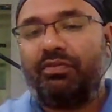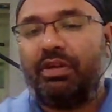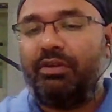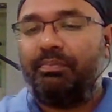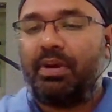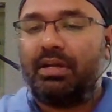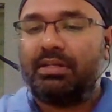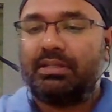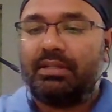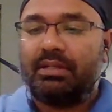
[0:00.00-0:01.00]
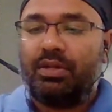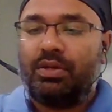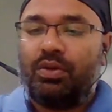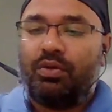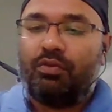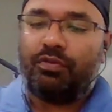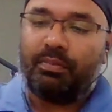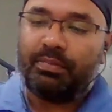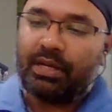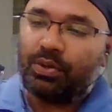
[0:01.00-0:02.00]
when we pass
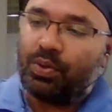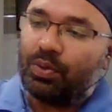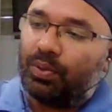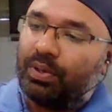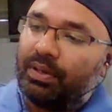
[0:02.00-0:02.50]
from that hole,